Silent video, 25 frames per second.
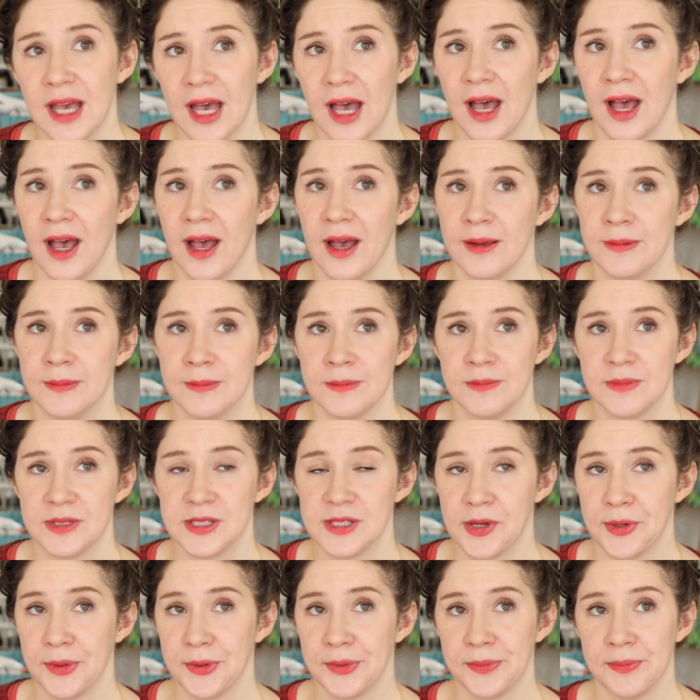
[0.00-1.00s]
Um,
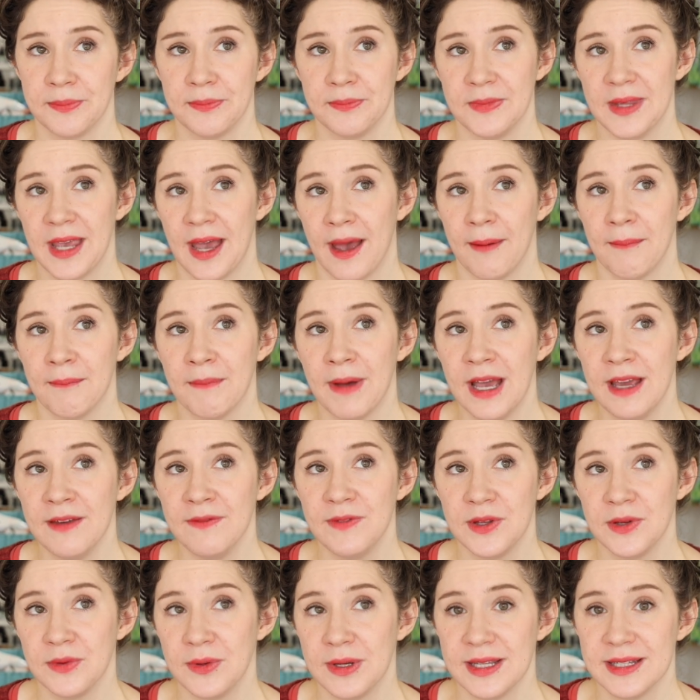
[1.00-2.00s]
so yeah, my
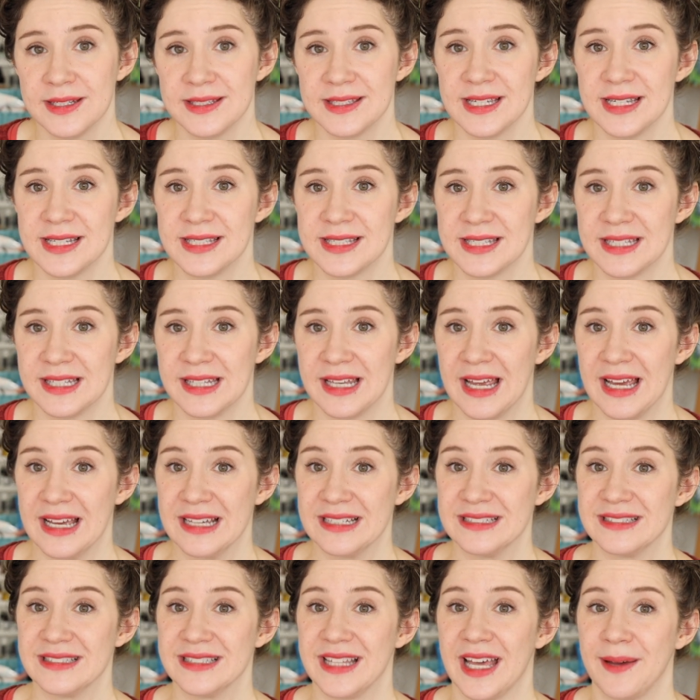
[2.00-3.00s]
view is it's
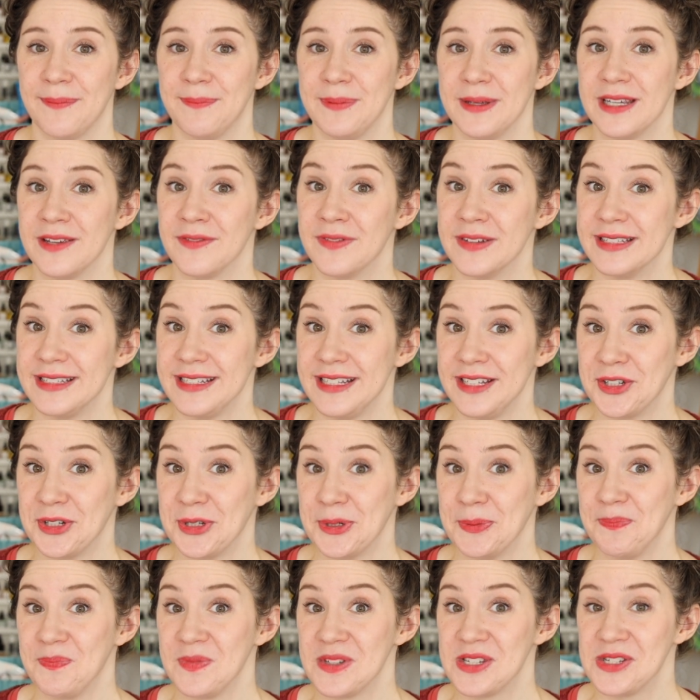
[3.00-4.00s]
not that big of a
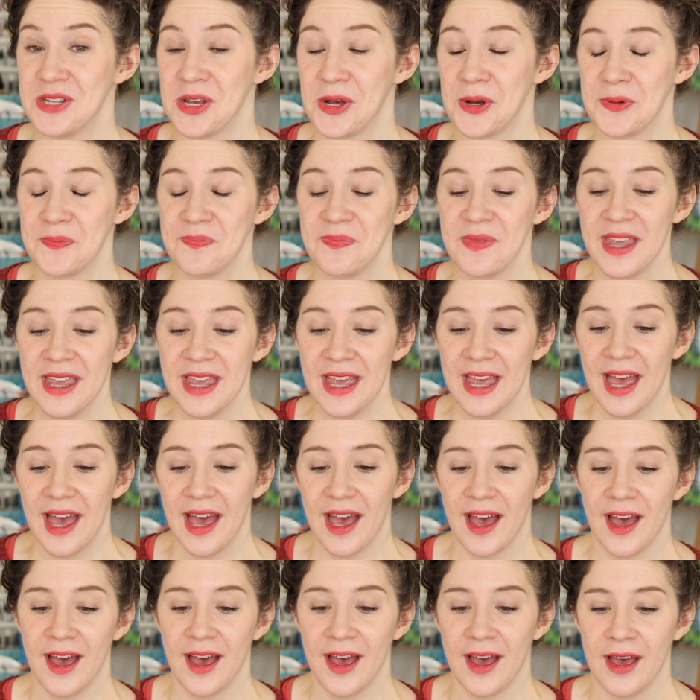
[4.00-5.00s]
deal. So
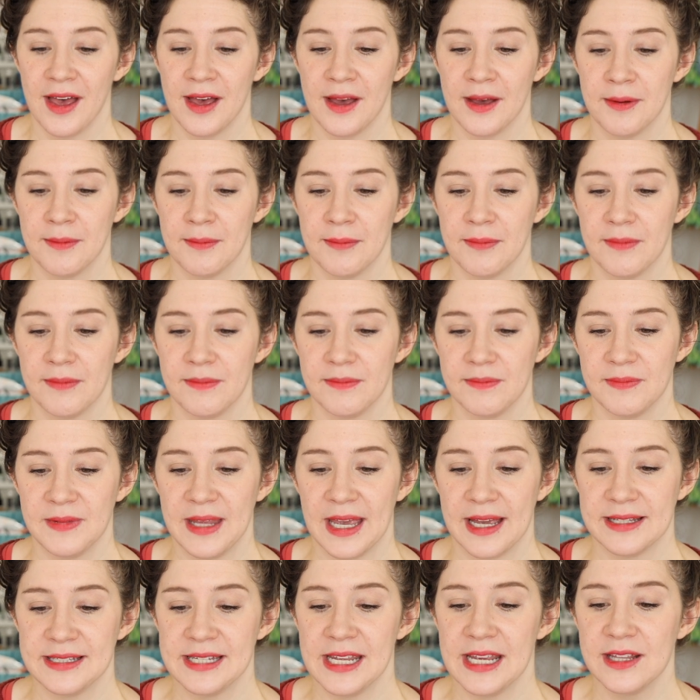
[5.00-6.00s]
um,
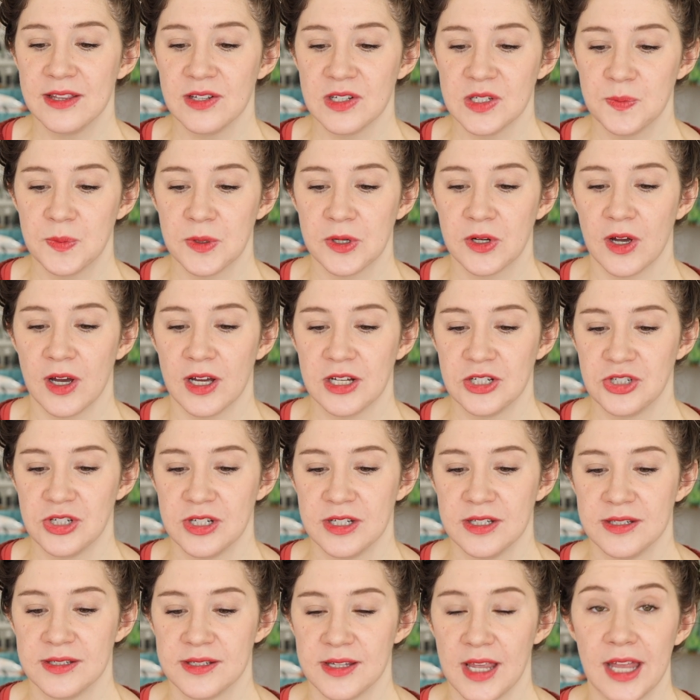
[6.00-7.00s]
yeah, take those
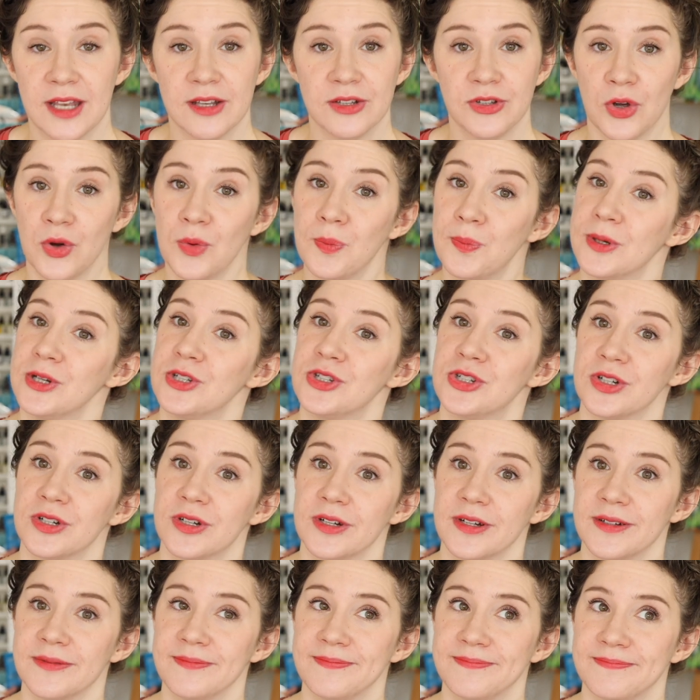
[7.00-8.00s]
precautions and don't put
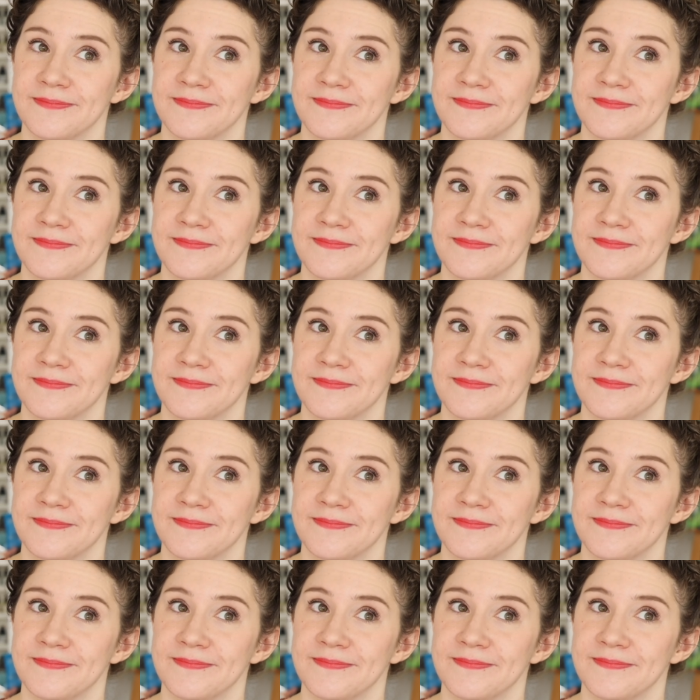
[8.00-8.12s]
your